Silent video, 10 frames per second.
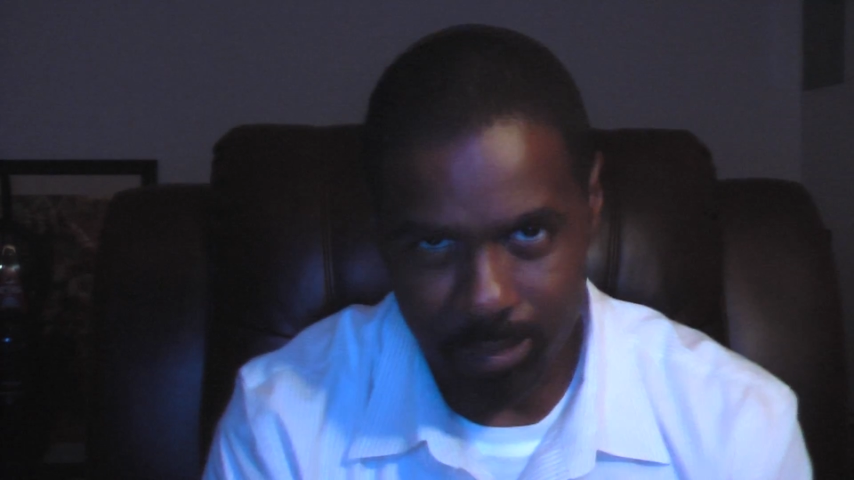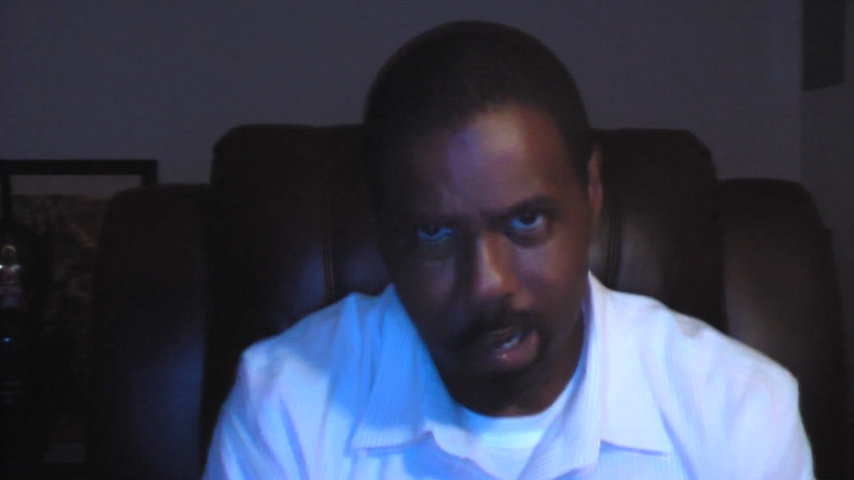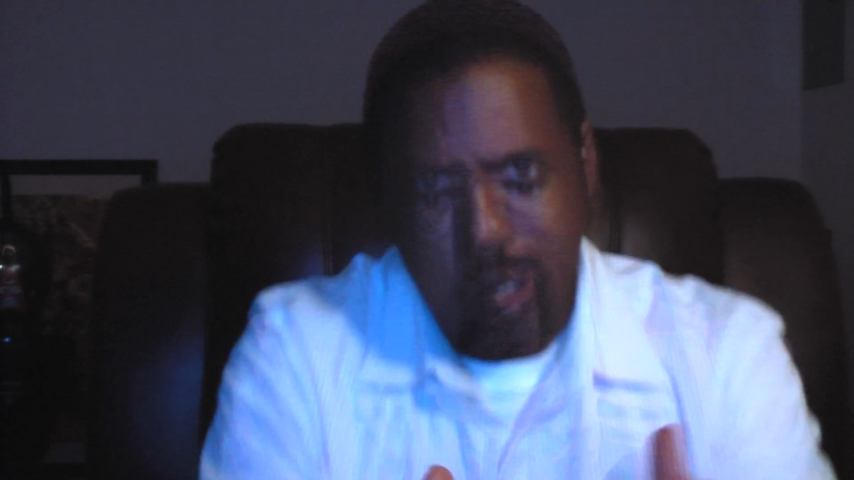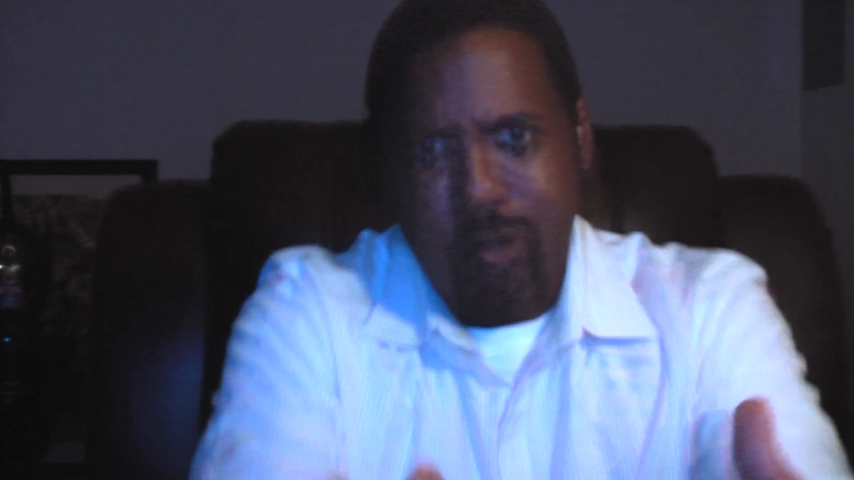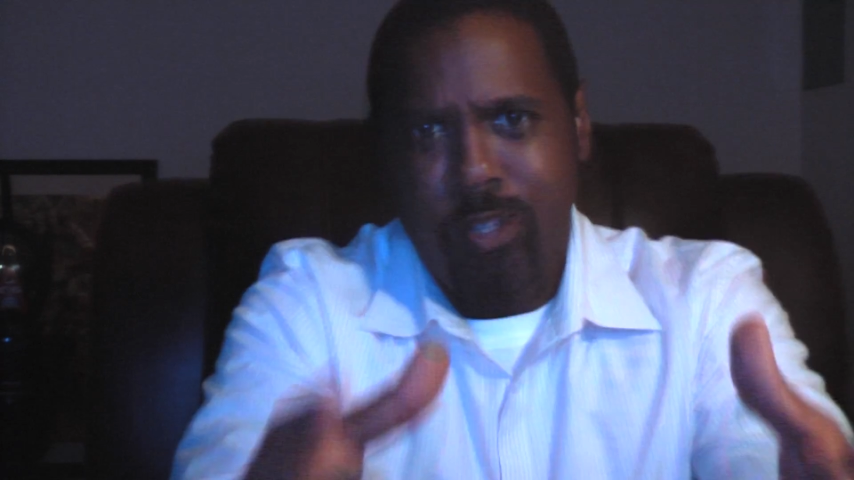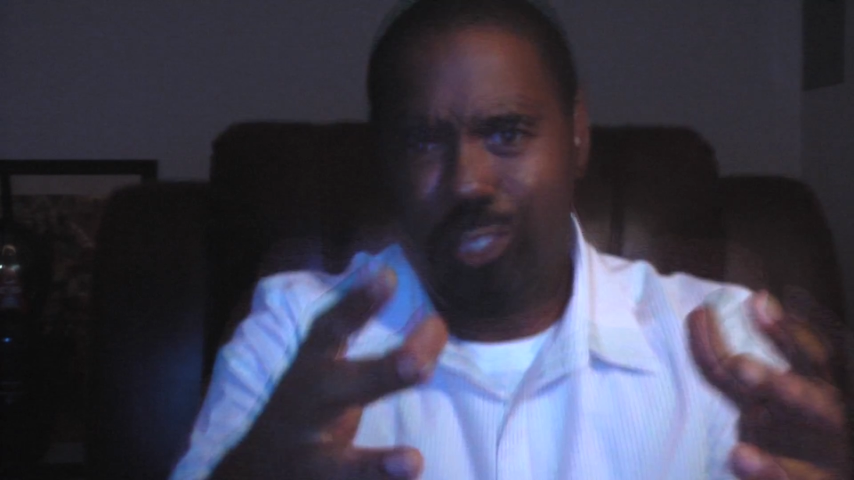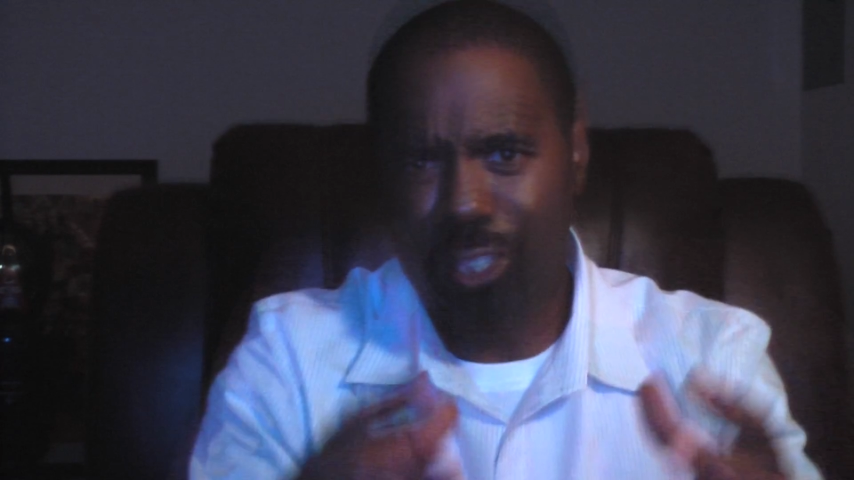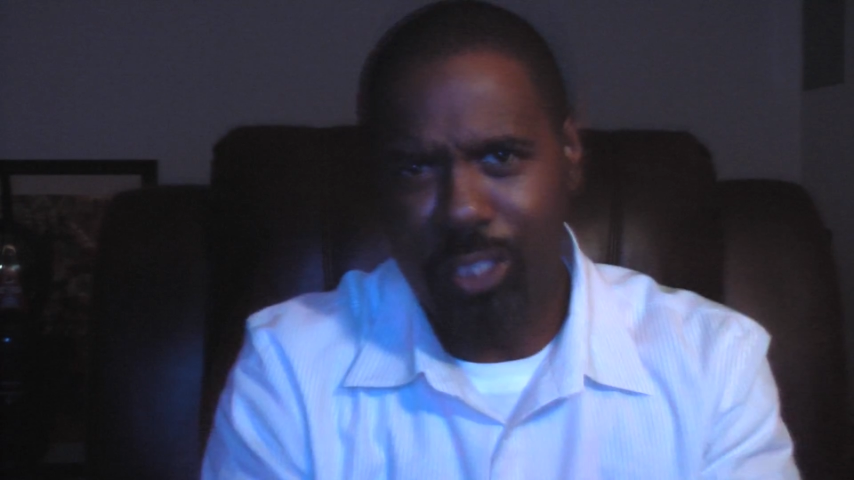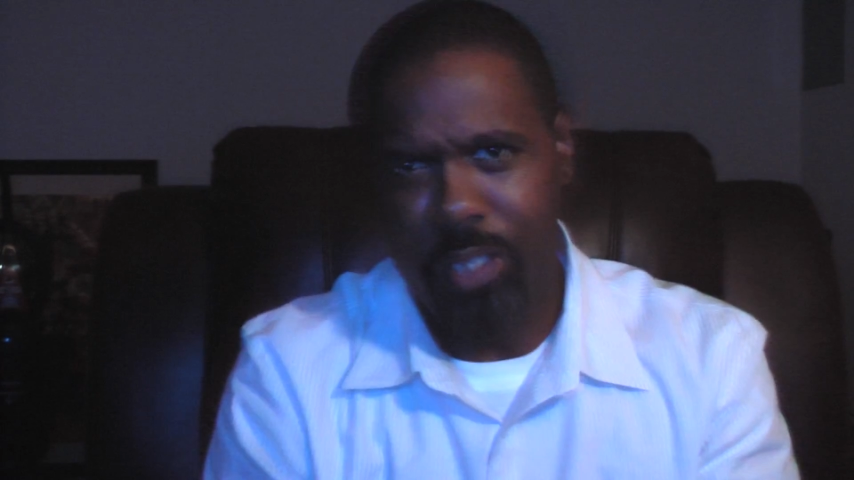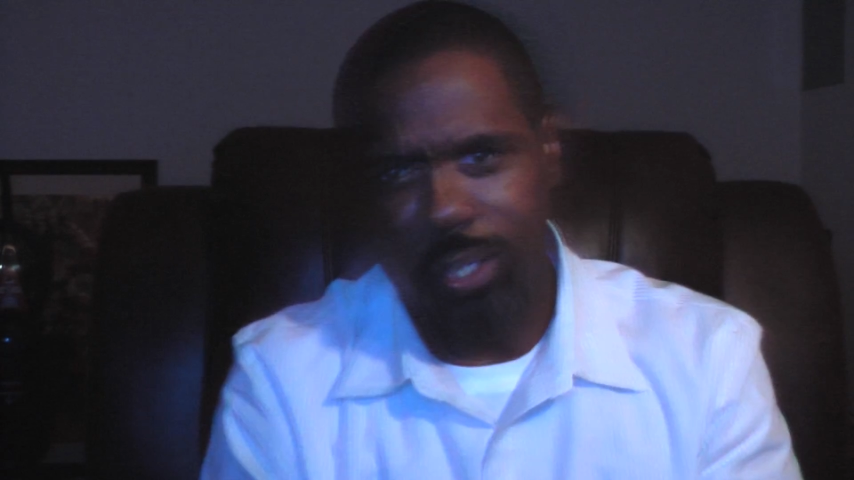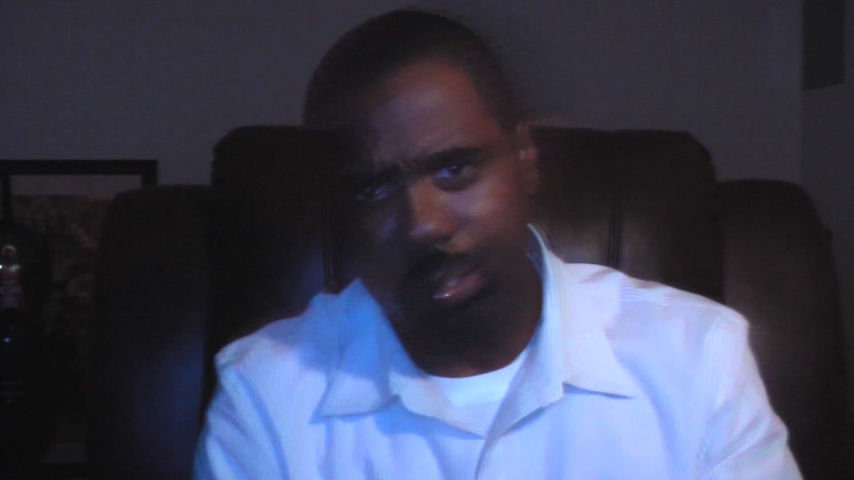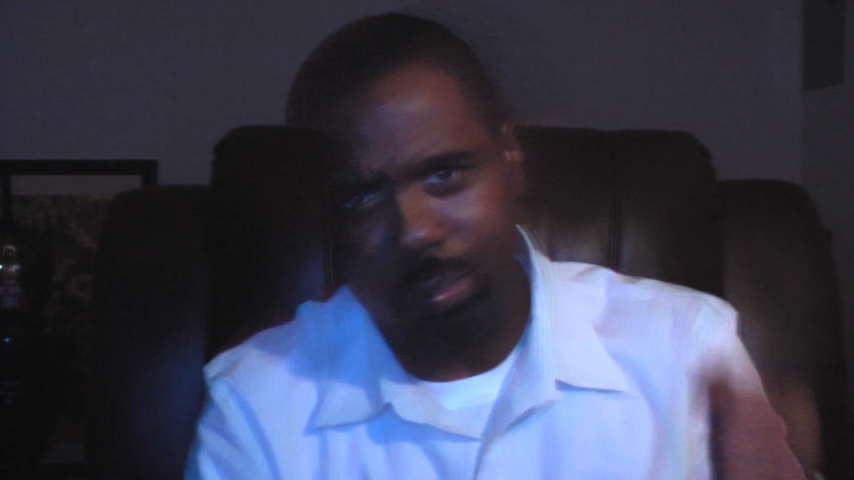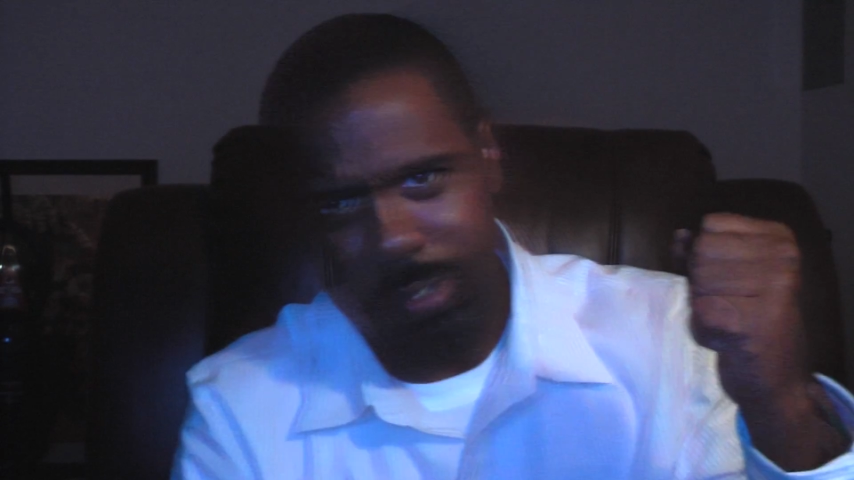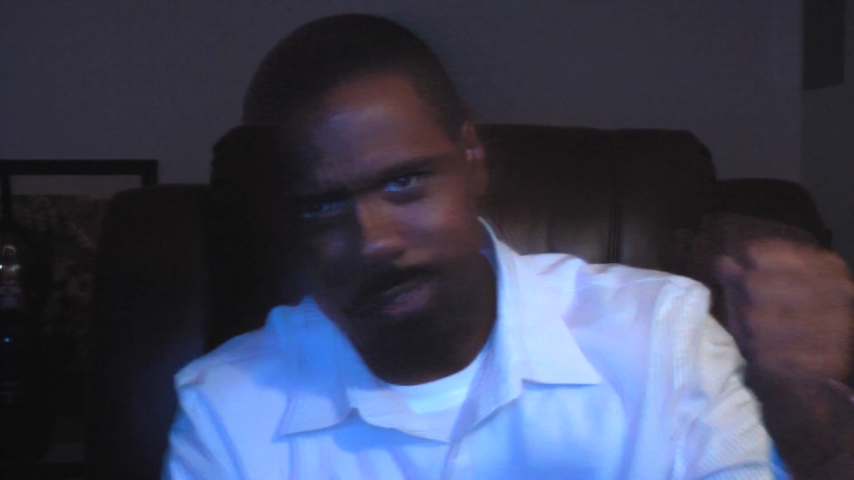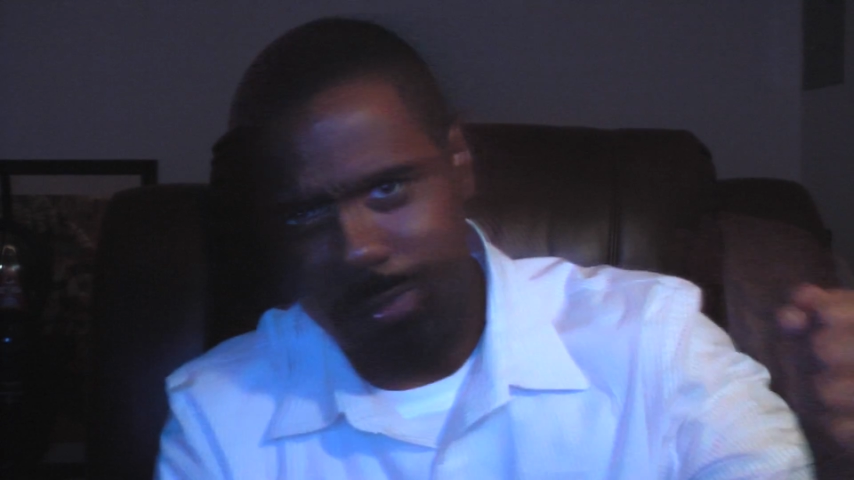call the
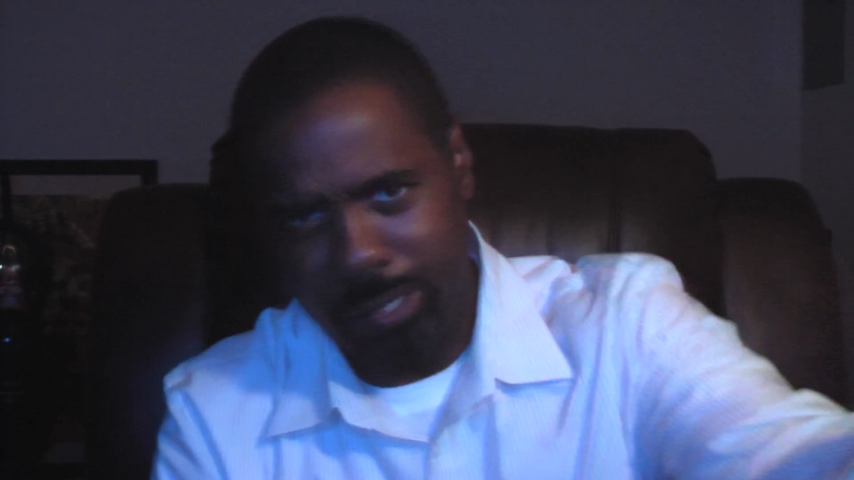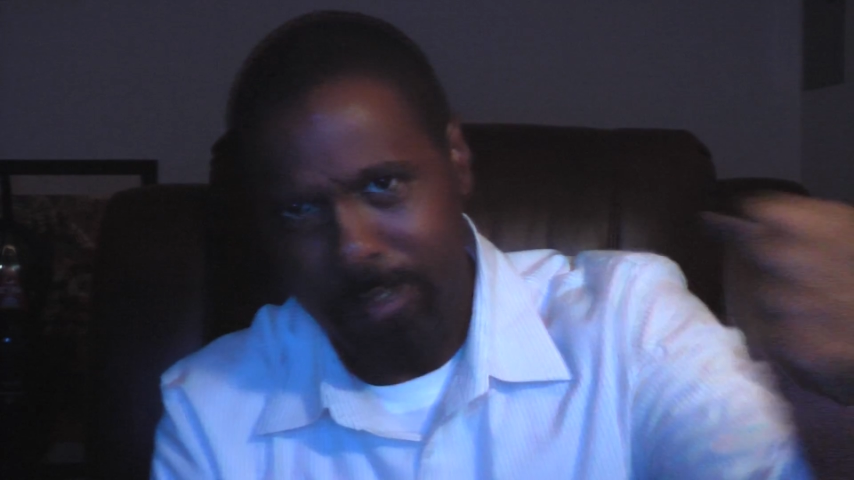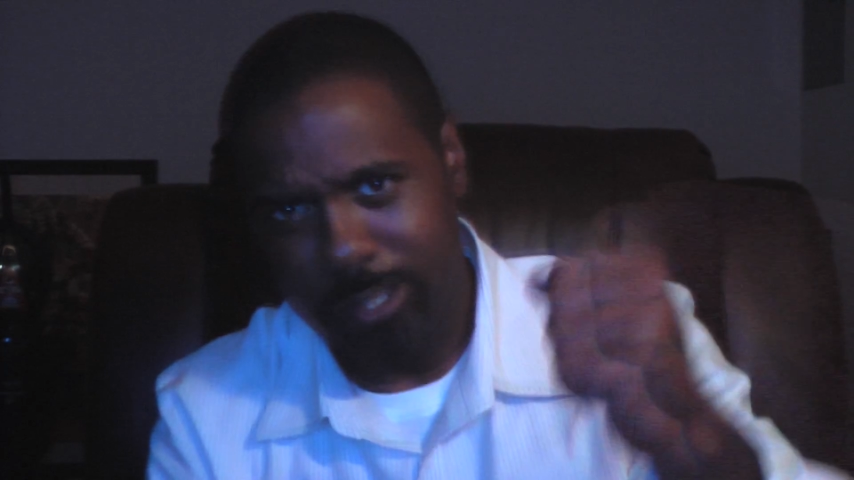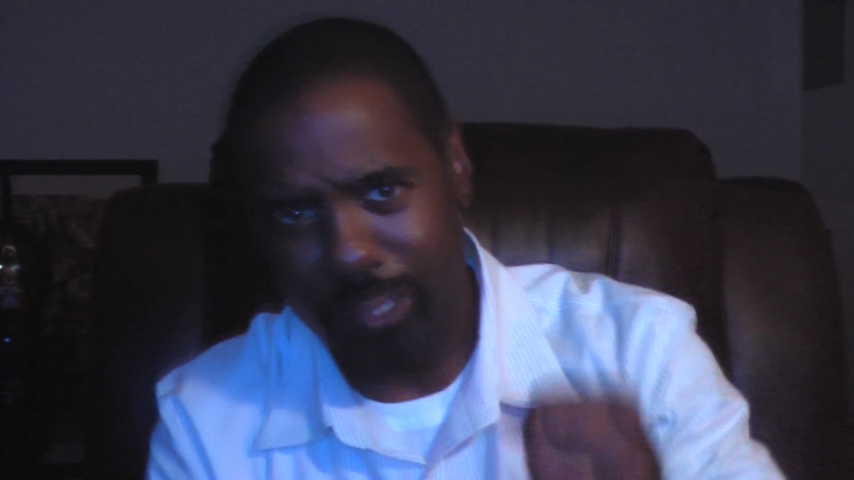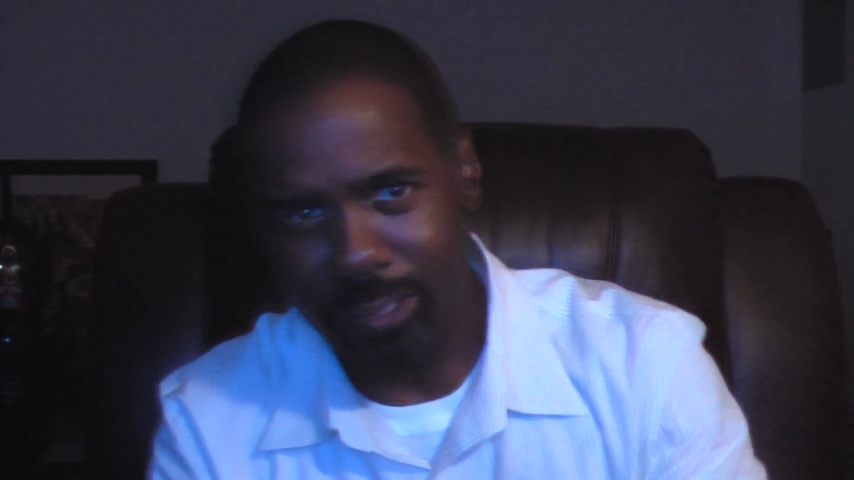CEO directly